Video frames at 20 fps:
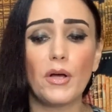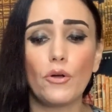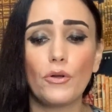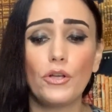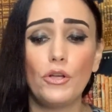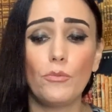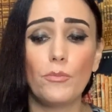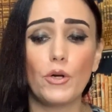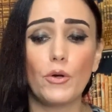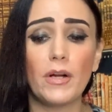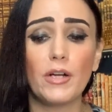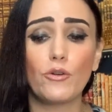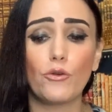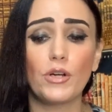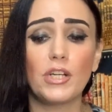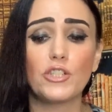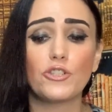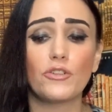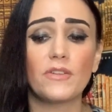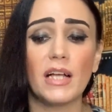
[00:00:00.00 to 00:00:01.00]
humanoid
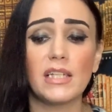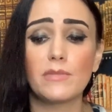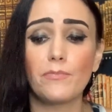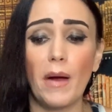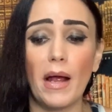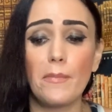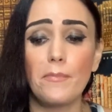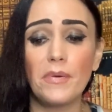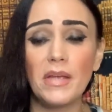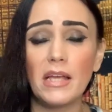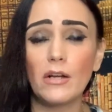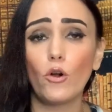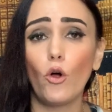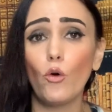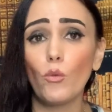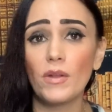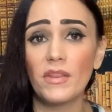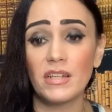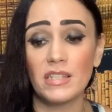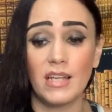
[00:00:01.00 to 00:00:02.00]
creature that's bipedal
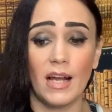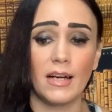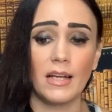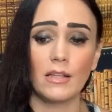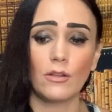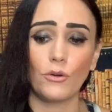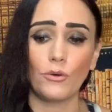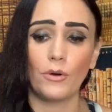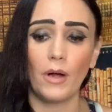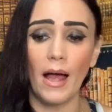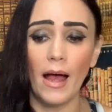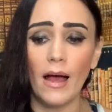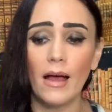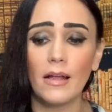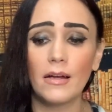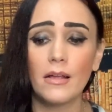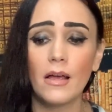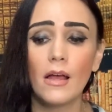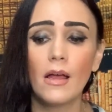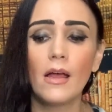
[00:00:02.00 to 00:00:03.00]
with a tiny little
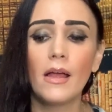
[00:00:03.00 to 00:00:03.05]
head.